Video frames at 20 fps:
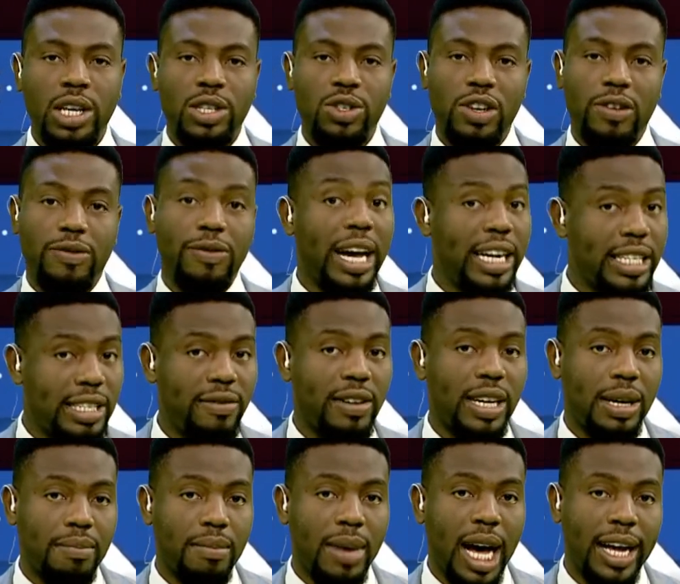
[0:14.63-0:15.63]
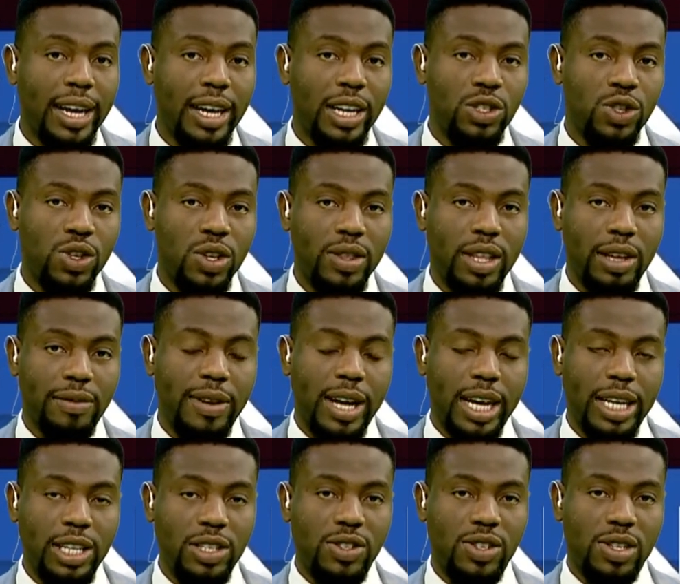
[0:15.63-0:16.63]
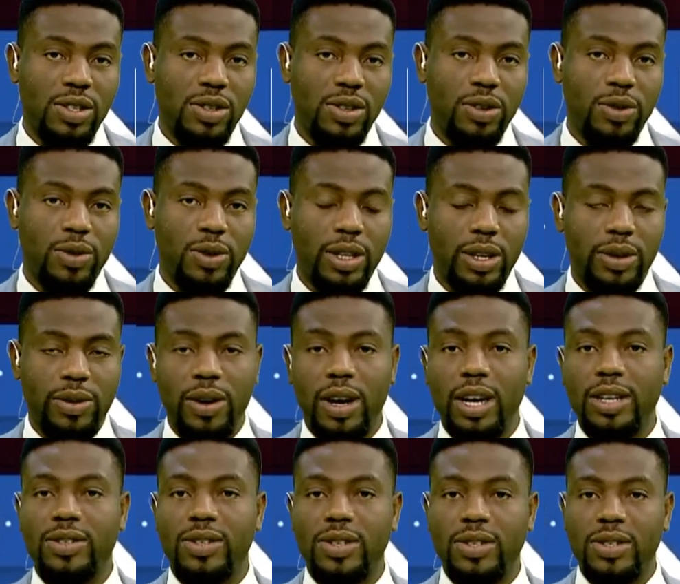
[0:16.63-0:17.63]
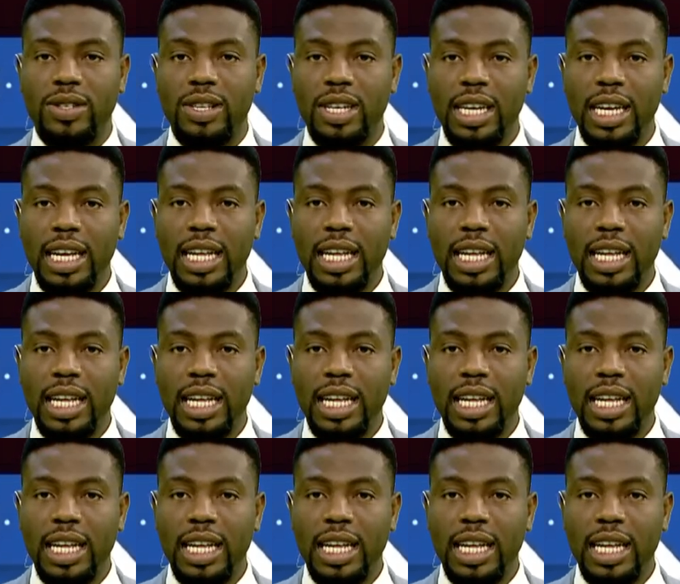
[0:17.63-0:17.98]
to effectively manage their finances through the crisis.